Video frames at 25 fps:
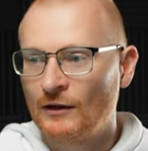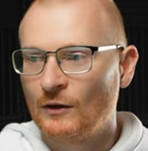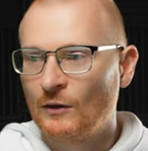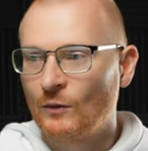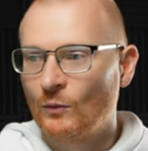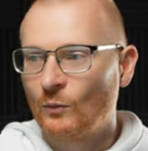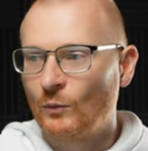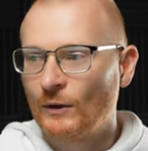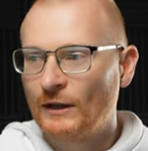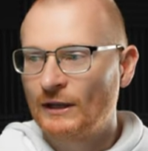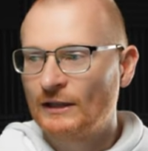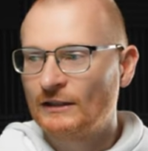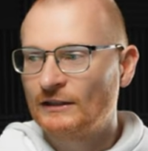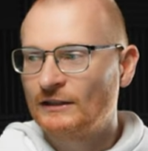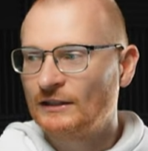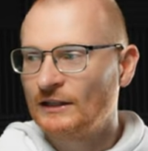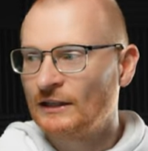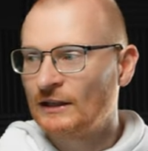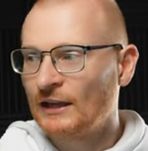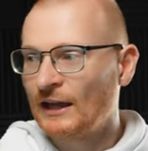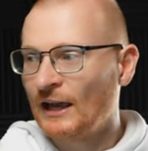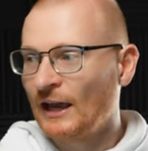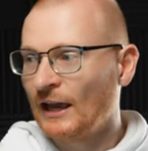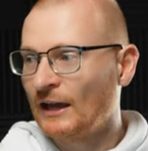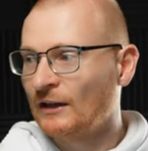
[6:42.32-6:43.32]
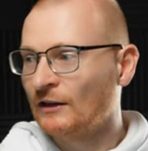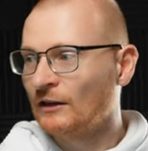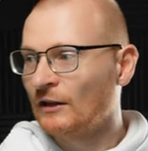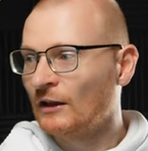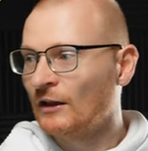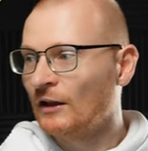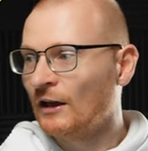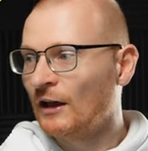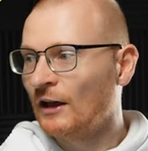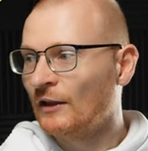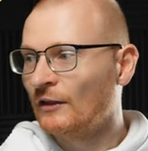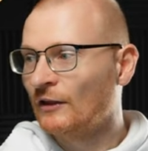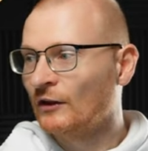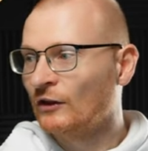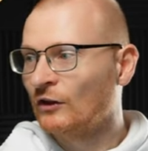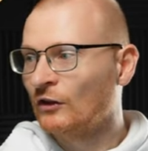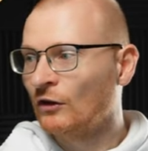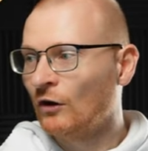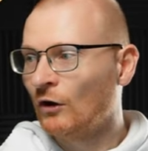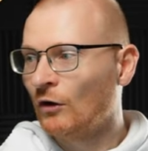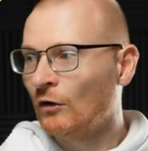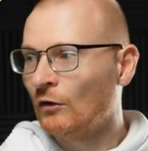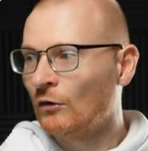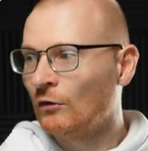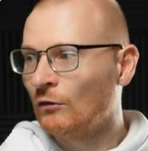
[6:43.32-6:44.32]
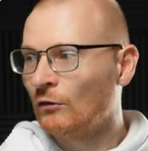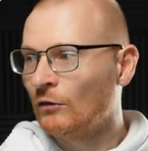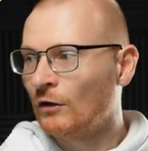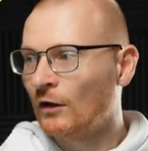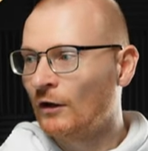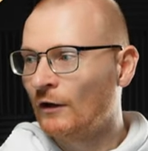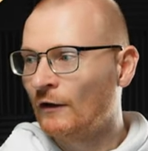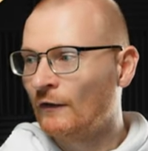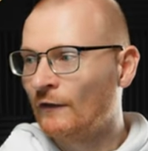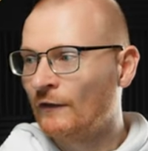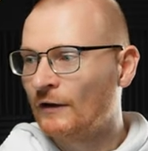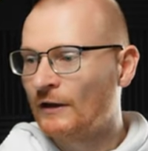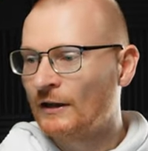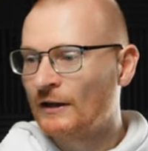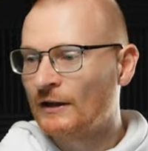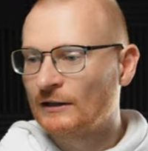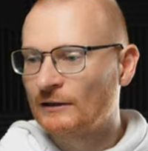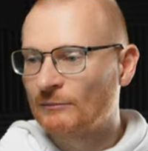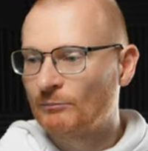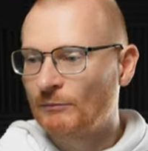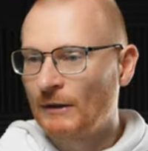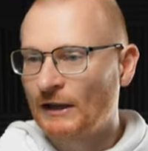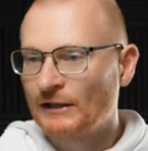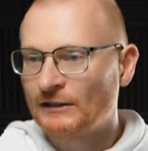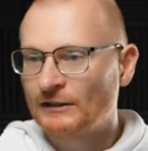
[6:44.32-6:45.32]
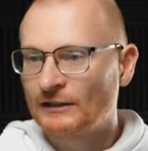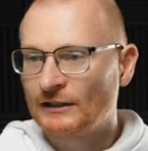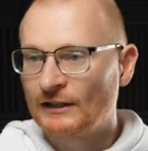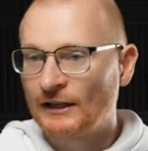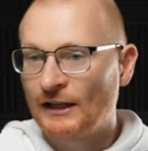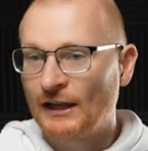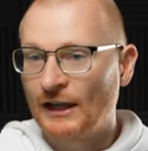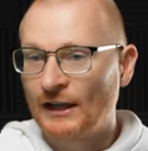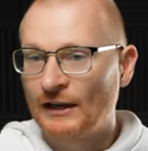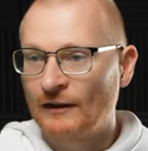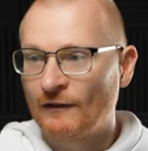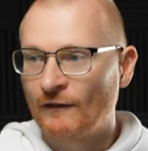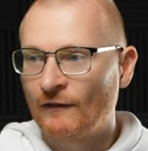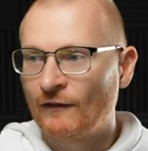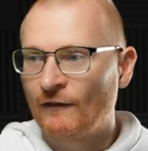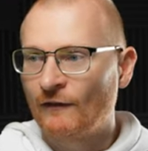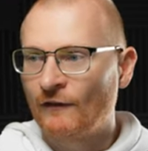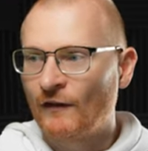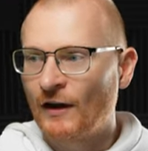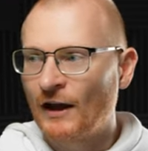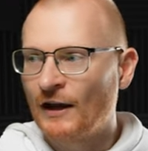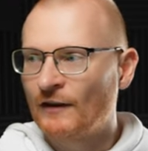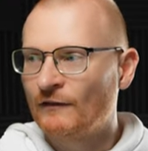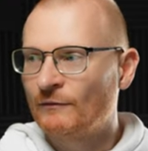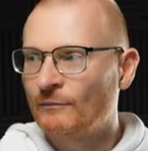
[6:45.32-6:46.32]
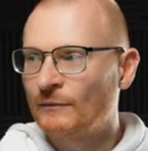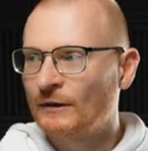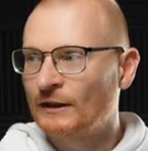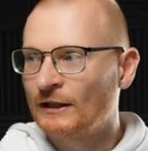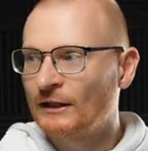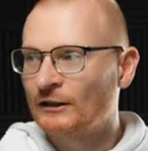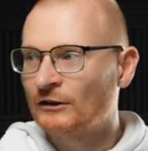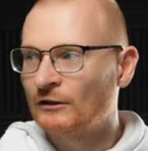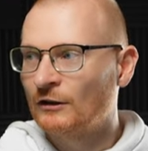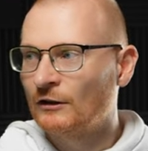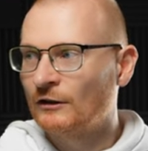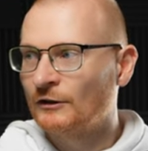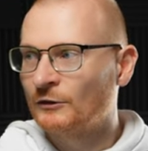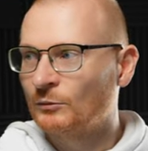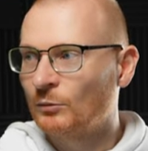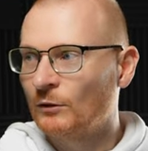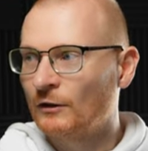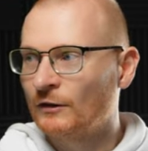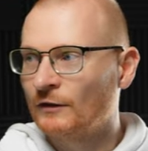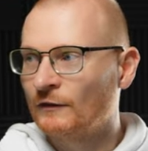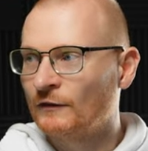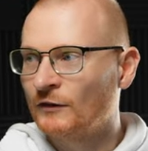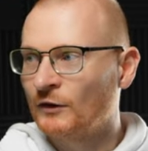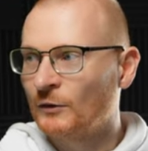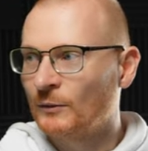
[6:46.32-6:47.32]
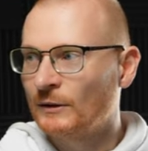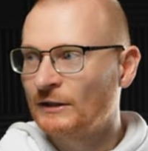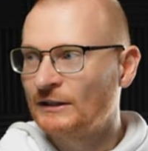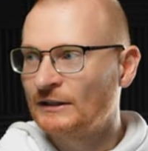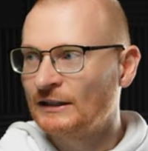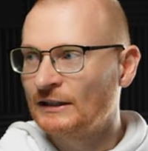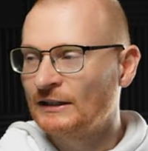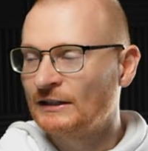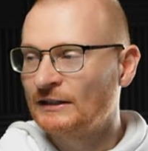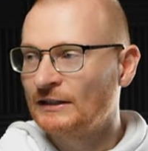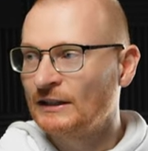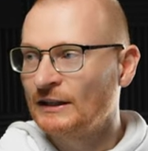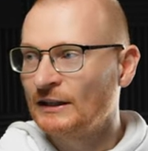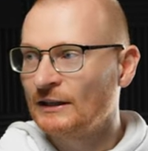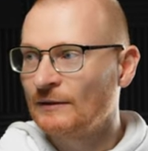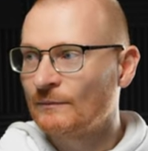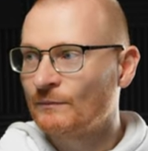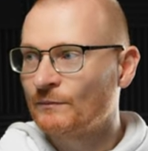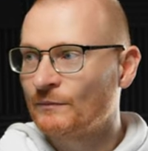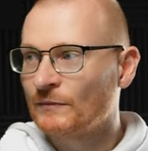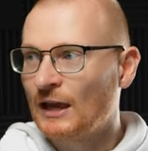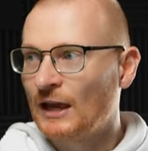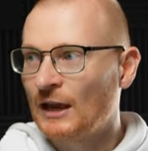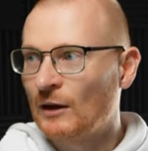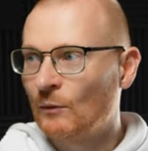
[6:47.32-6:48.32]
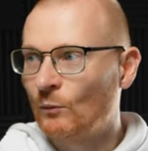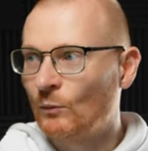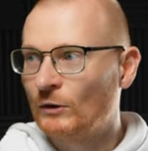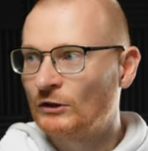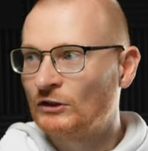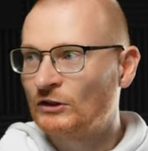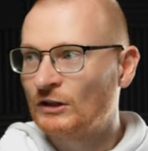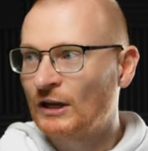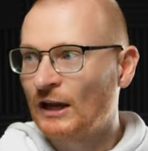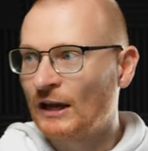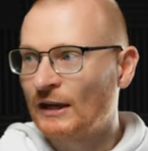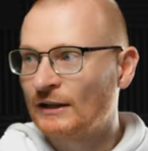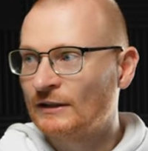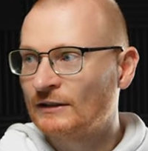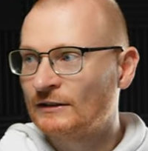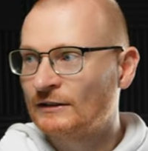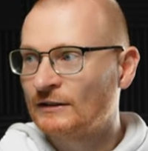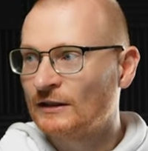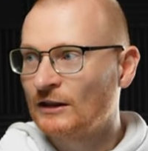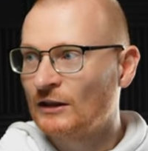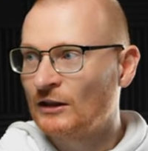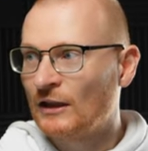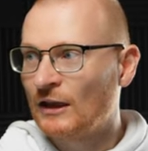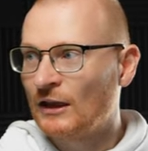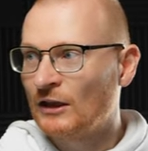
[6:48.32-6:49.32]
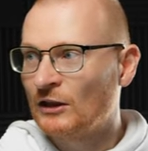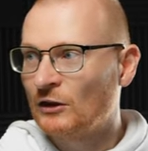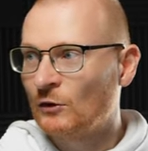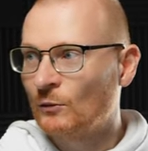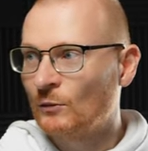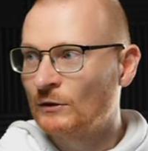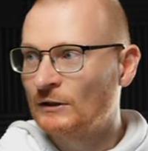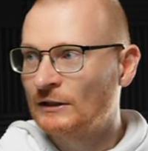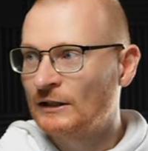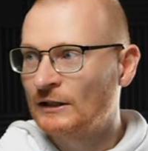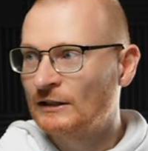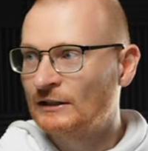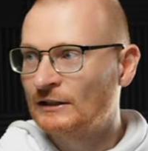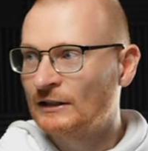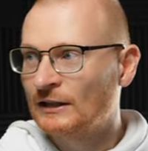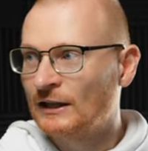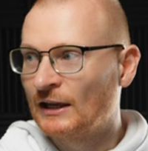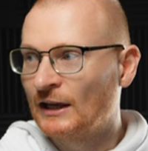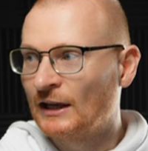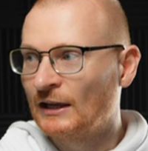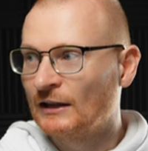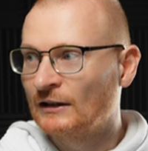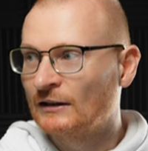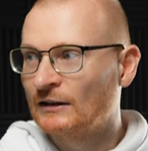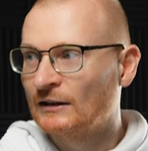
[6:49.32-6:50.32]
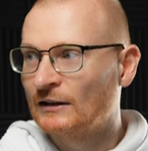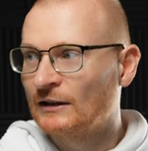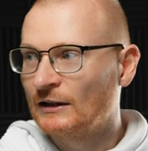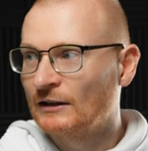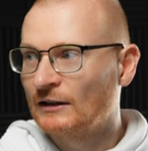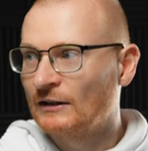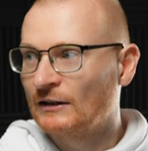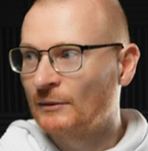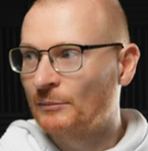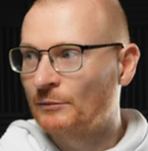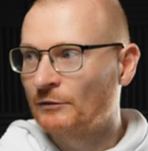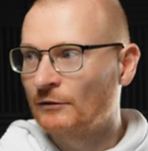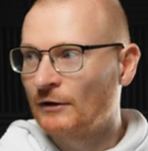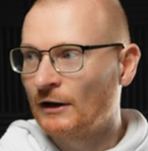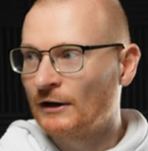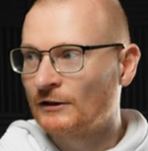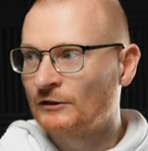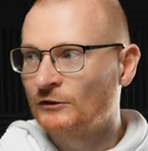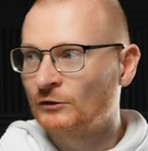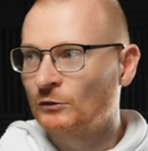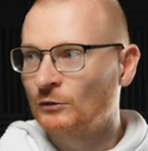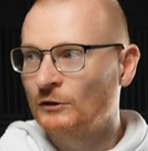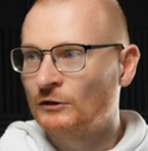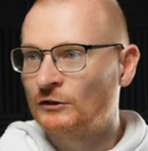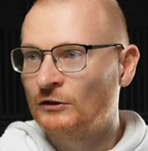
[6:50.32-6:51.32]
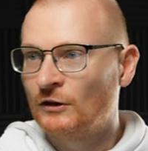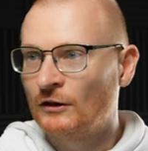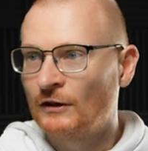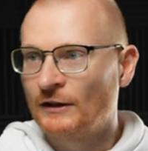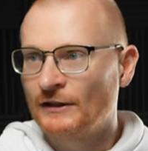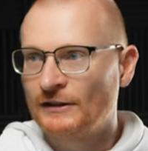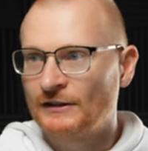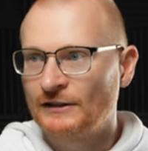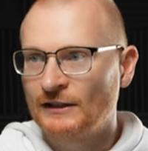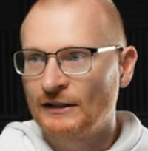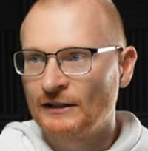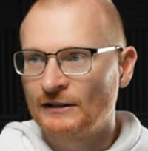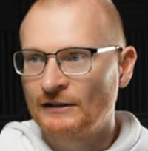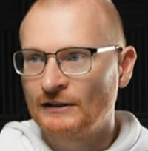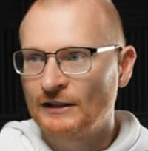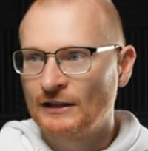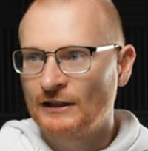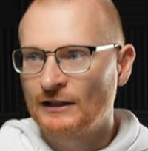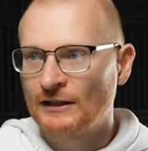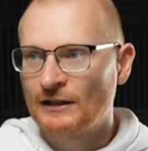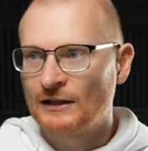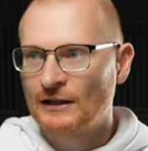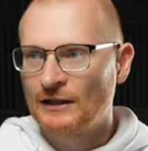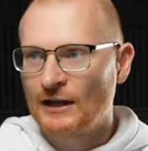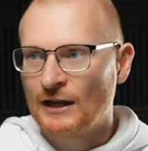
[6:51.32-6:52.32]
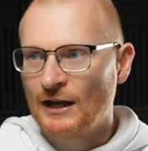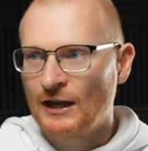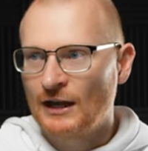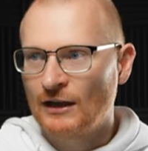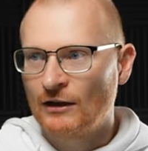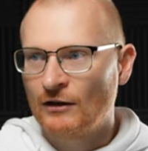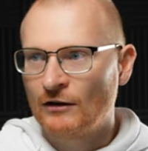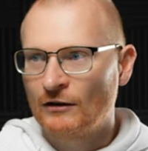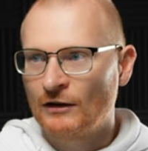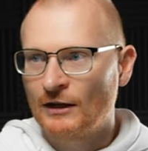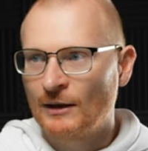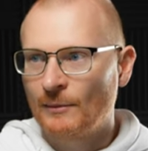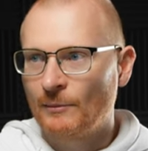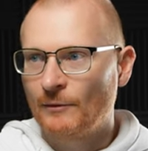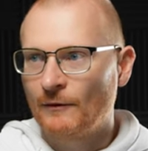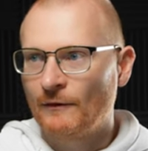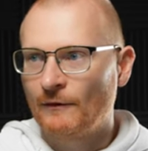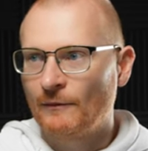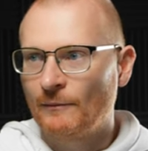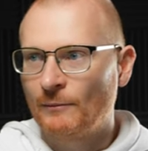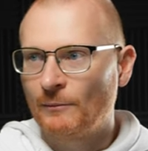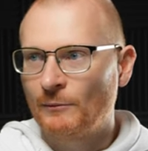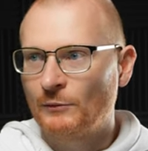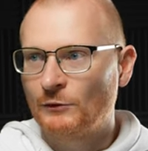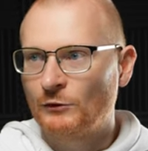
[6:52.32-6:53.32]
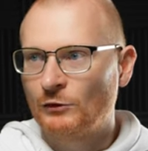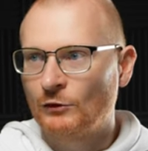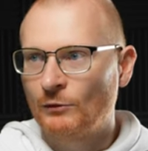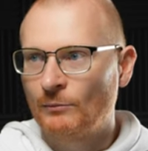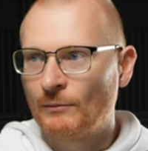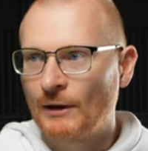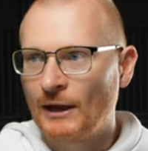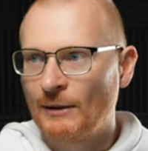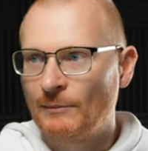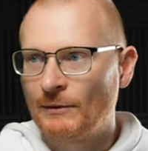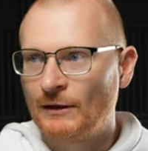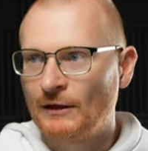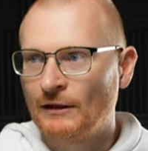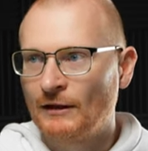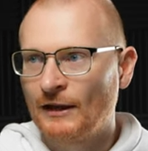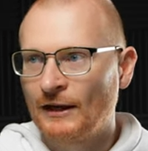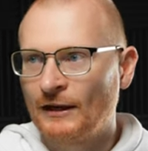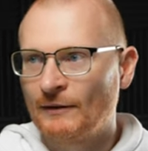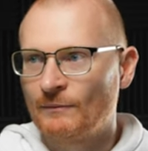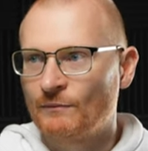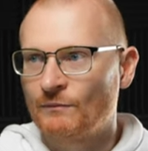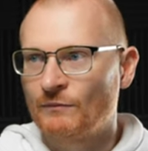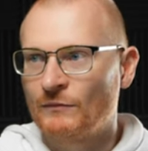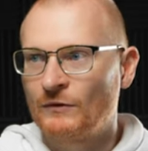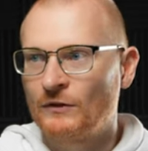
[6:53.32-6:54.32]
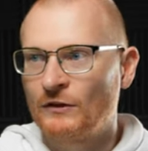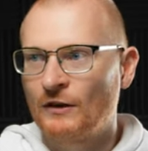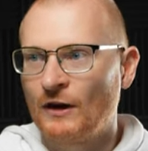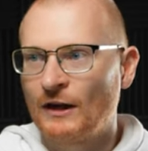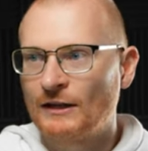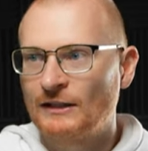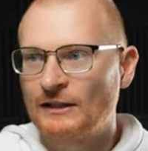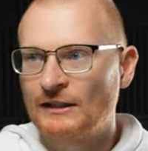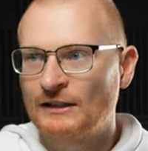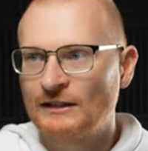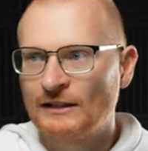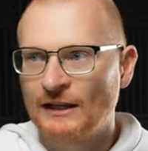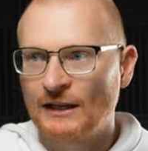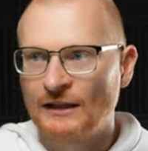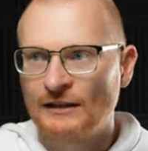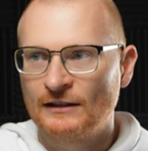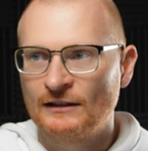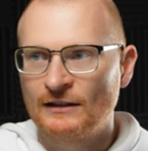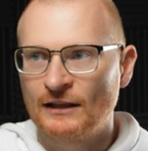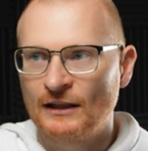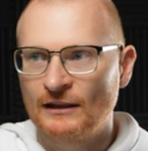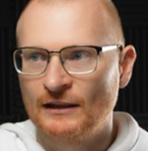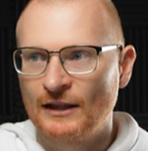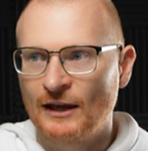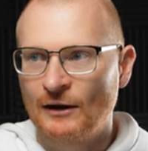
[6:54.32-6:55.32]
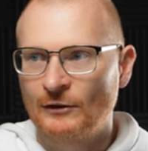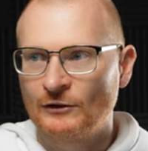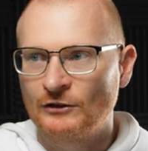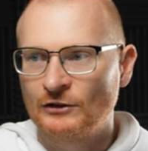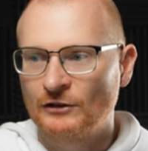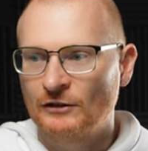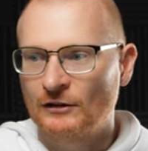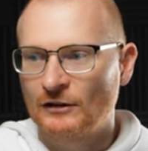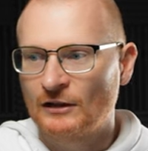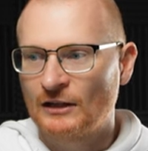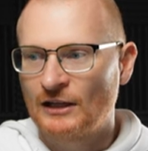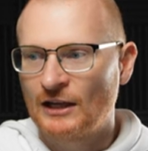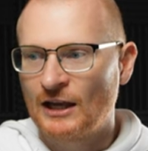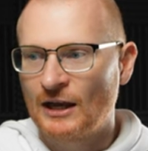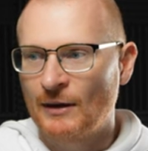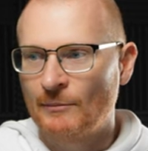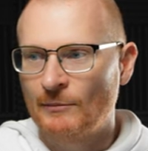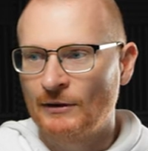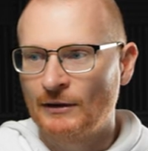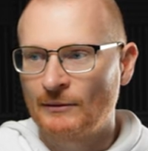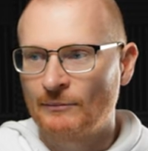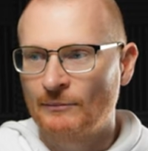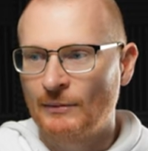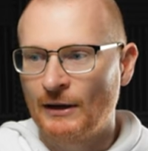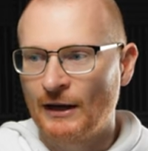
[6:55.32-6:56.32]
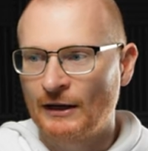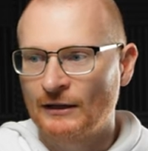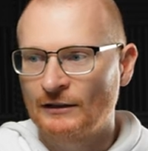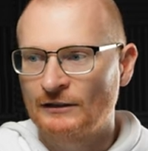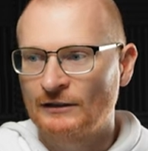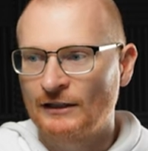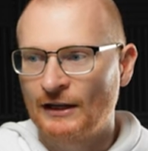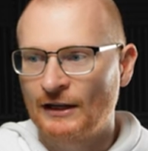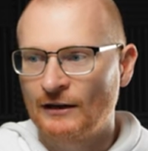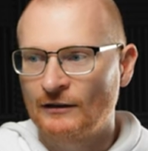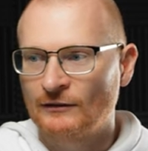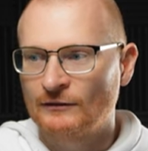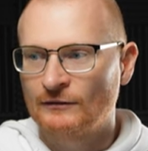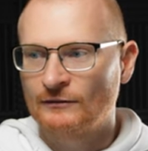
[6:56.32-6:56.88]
we can see they had the goal of basically getting $5 million worth of USDC in which case you would need to get the price to $1.60. It got up to maybe like 90 cents and now it's coming back down.